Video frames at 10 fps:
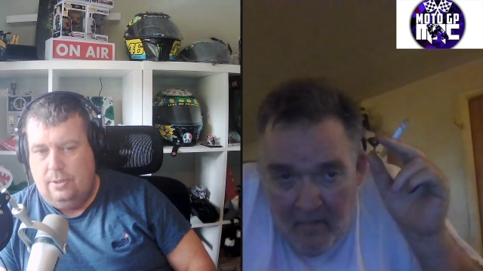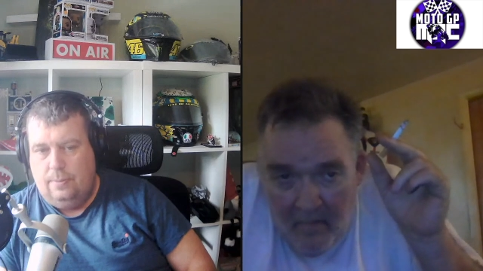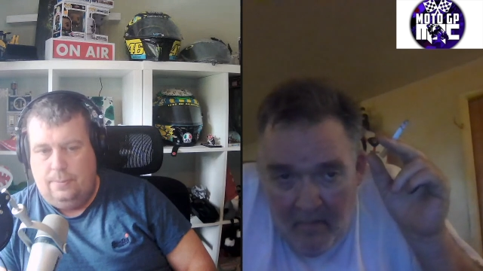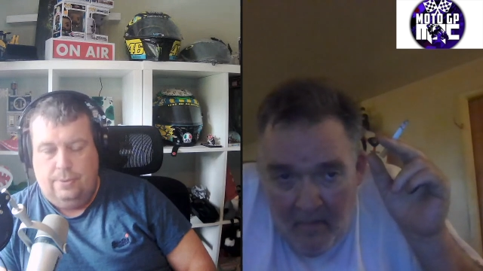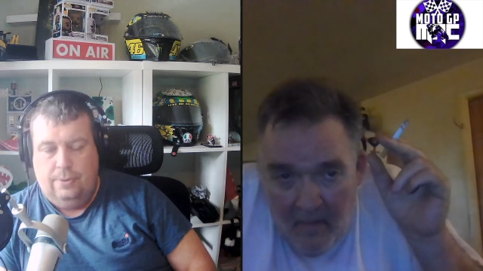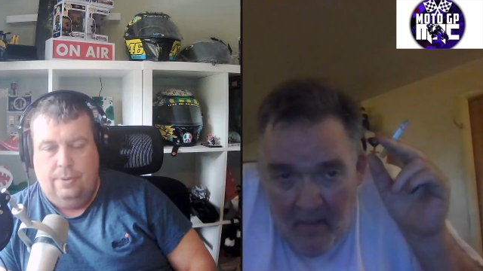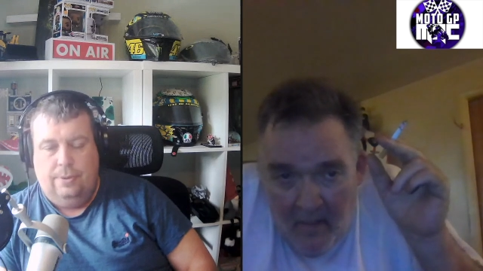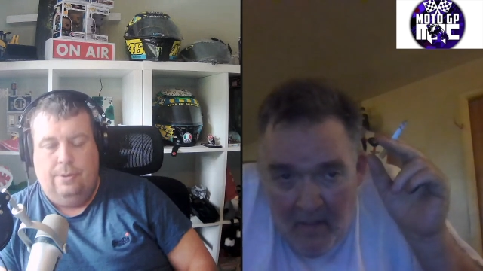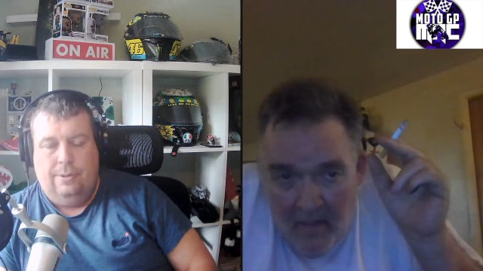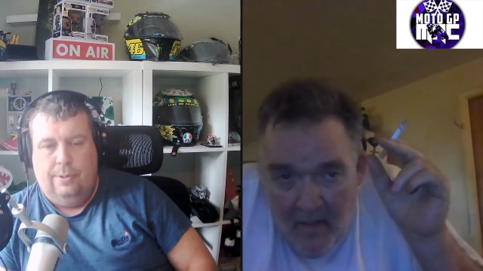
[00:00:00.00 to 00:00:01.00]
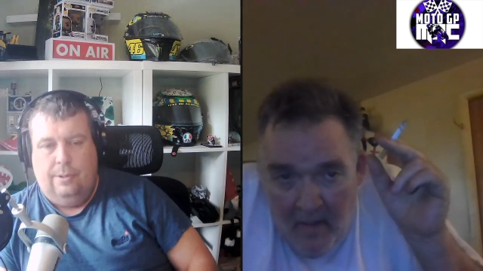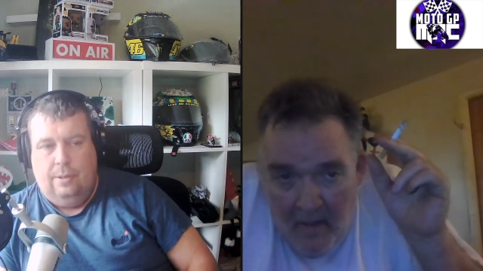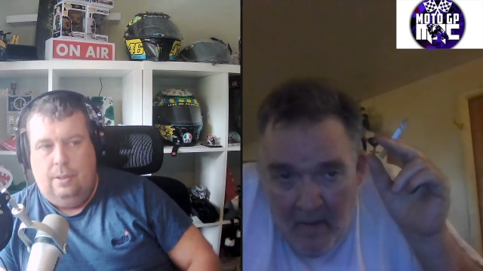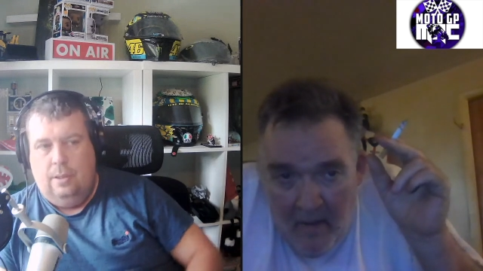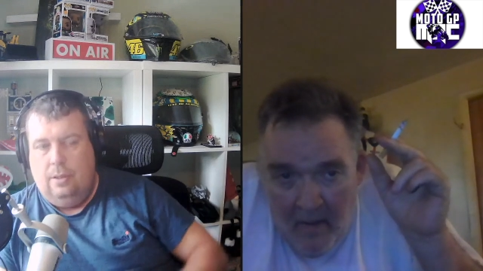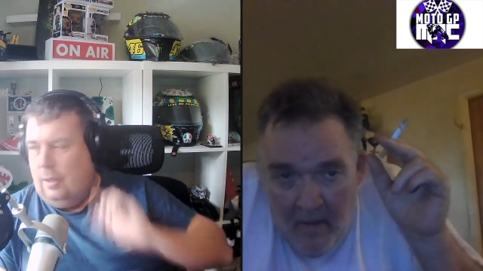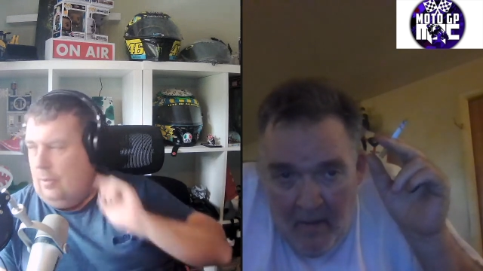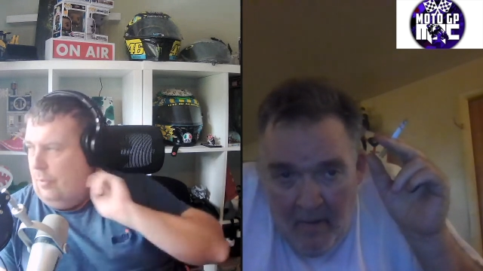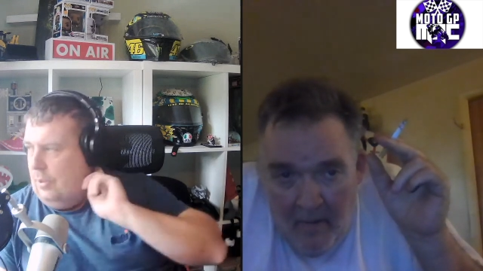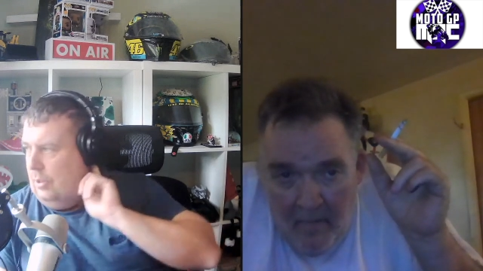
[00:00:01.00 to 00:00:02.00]
Speaker 1: up. Like
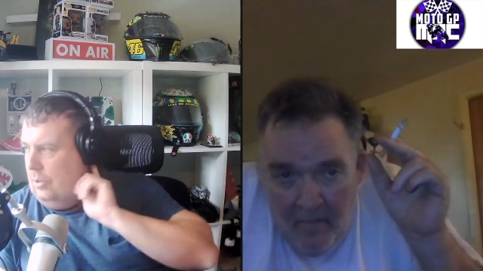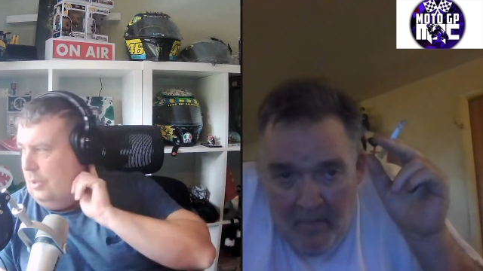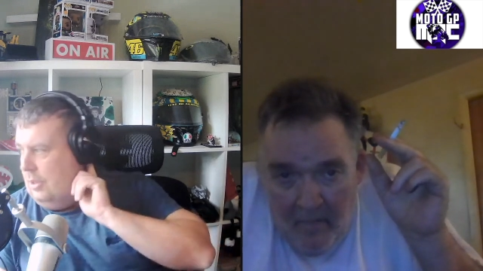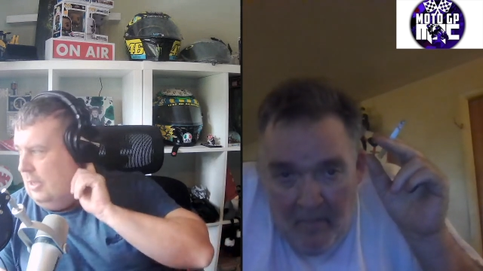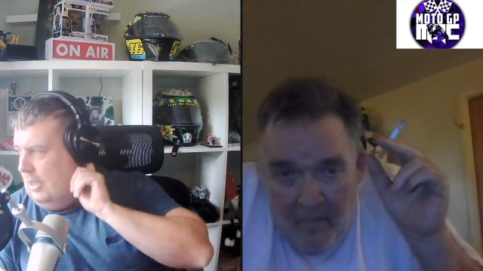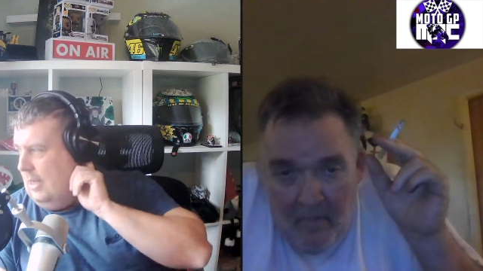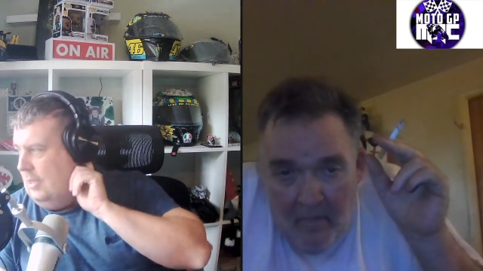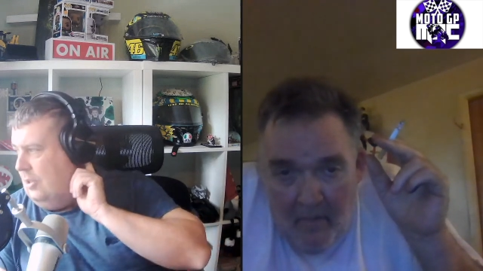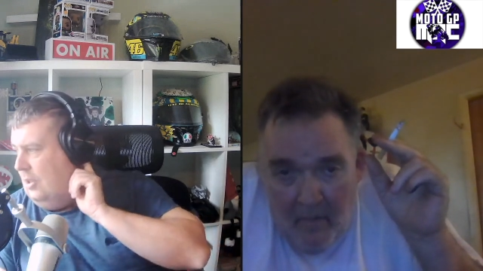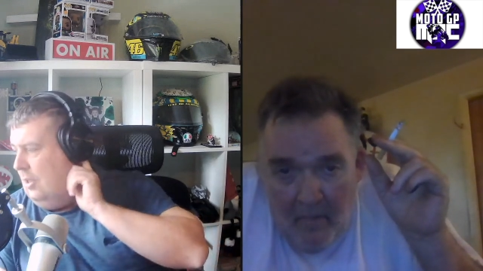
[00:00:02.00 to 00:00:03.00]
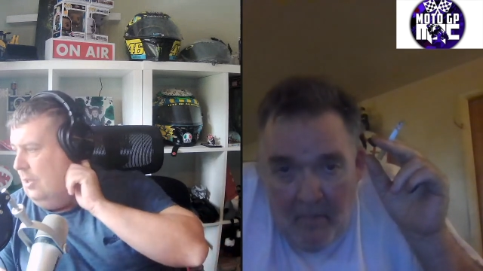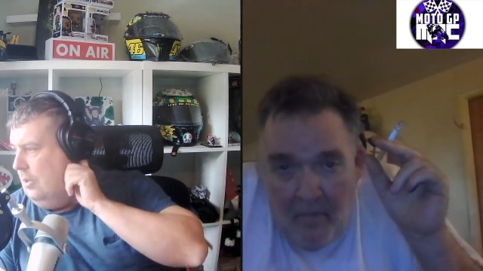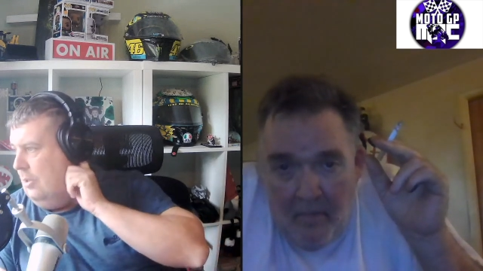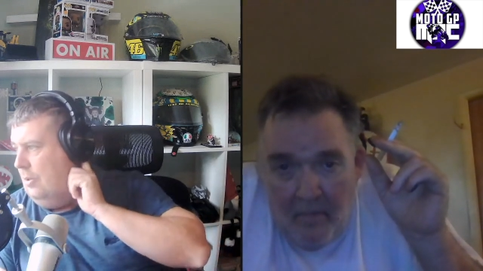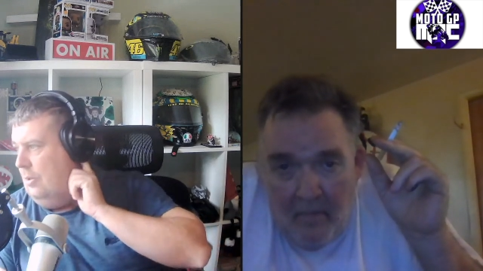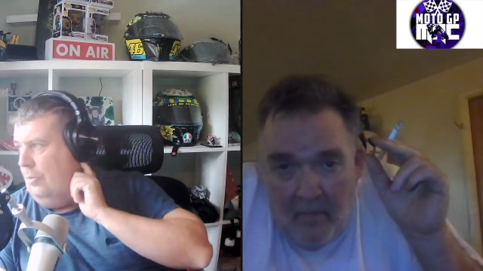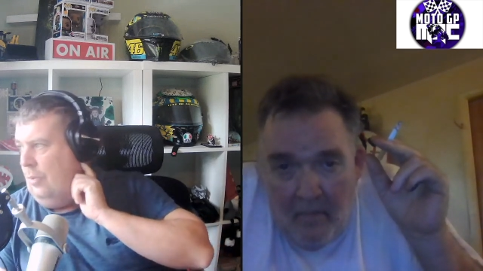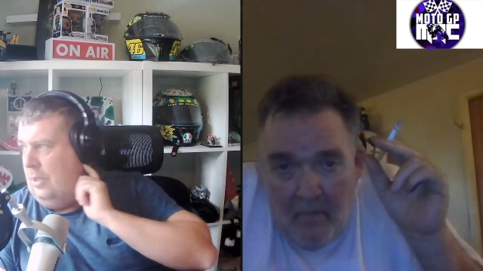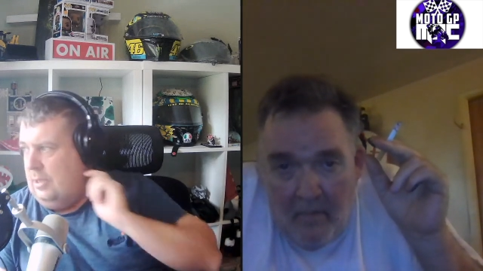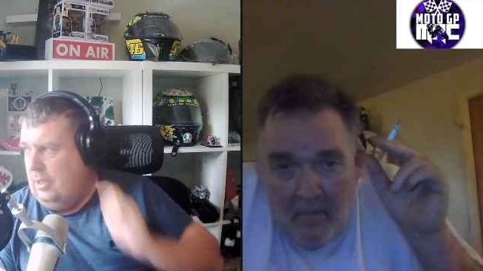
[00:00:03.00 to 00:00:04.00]
when you look at it last year,
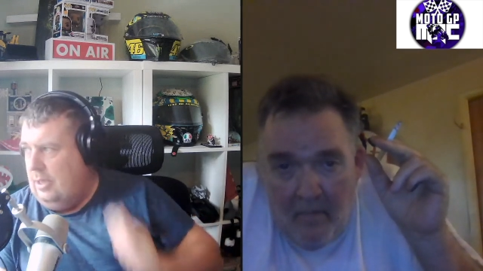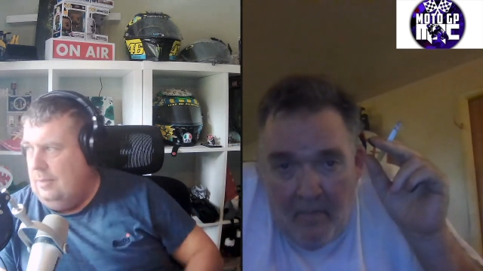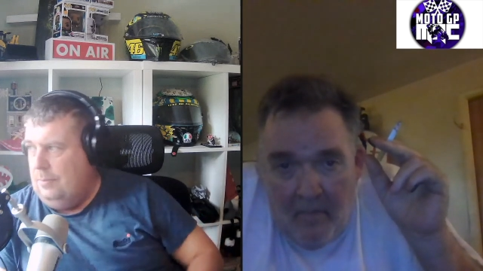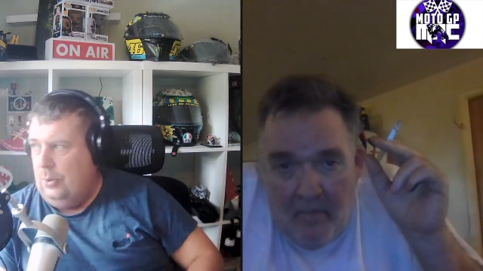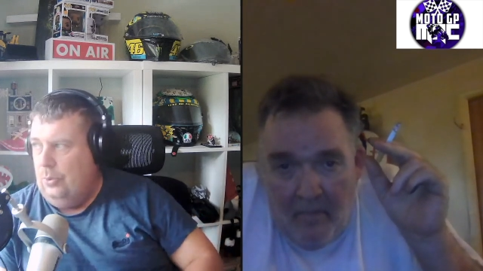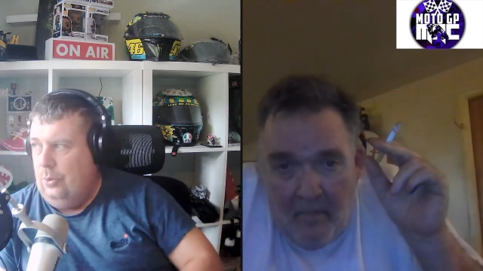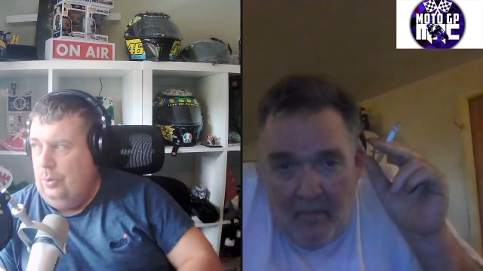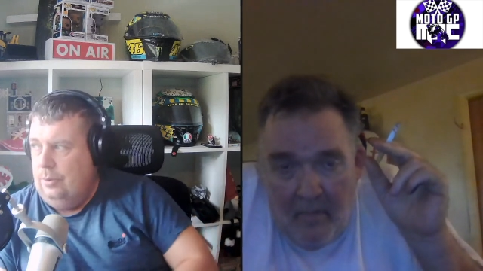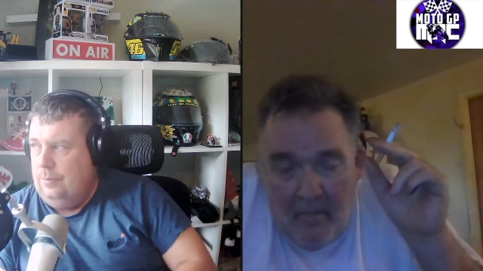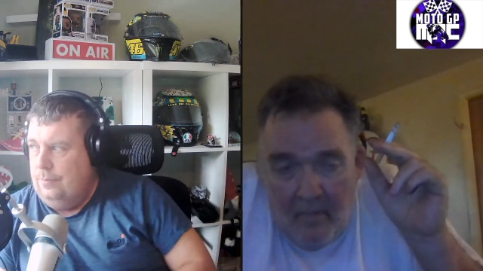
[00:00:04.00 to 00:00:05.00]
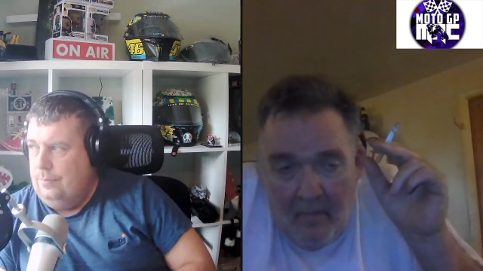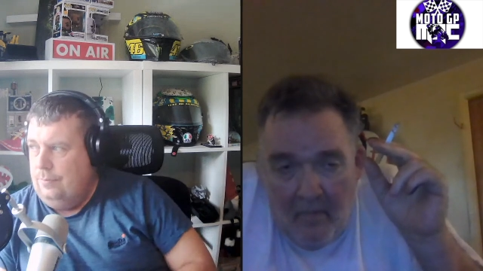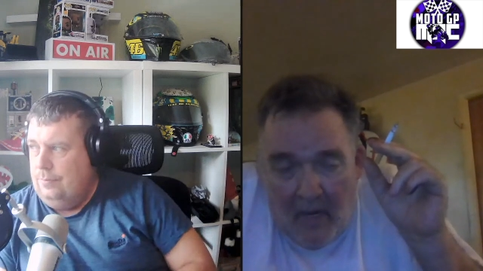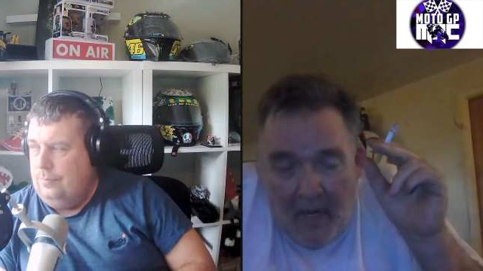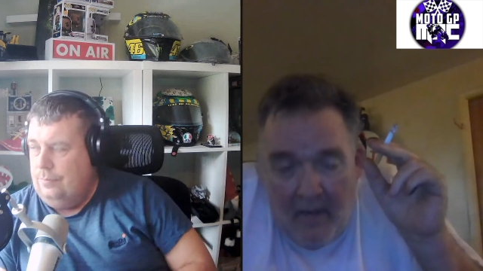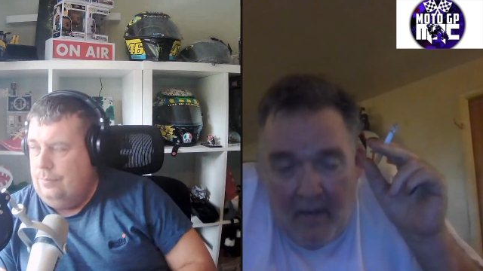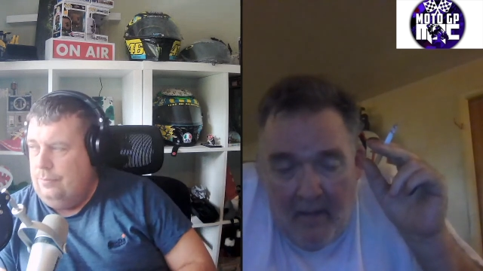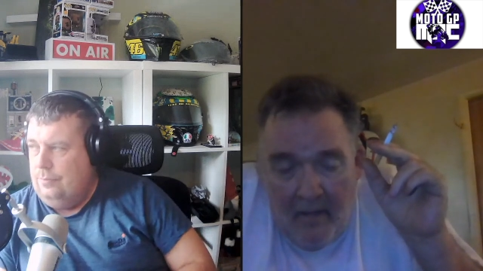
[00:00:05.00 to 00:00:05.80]
when they signed Pole, right,